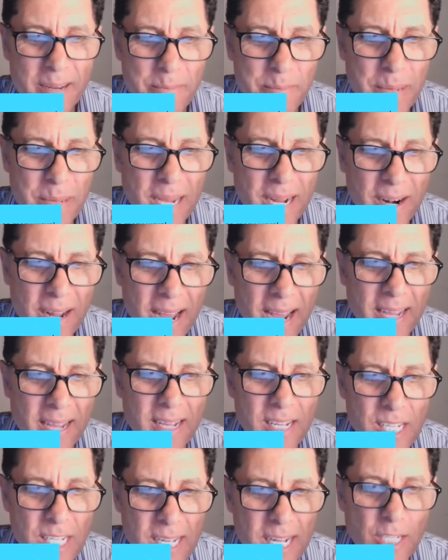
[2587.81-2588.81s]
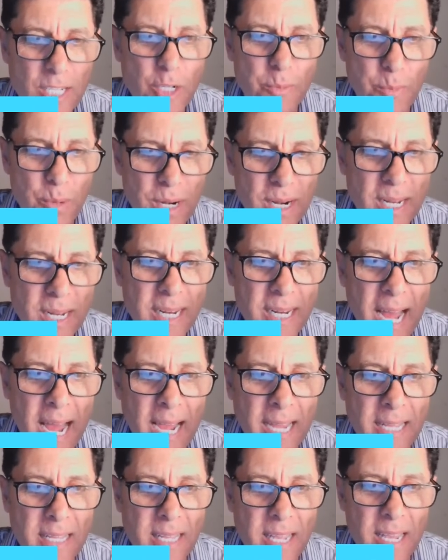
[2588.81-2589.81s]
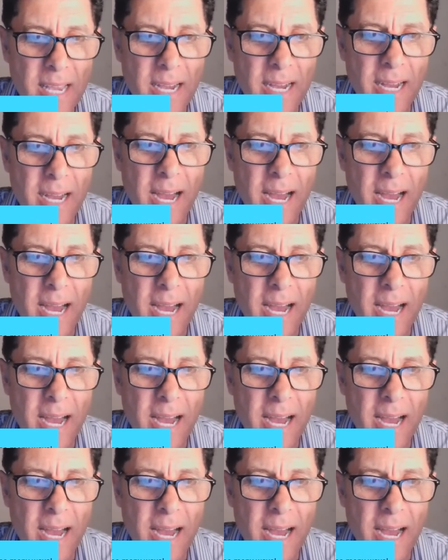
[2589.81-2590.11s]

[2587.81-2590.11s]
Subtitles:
BRI is such a brilliant idea.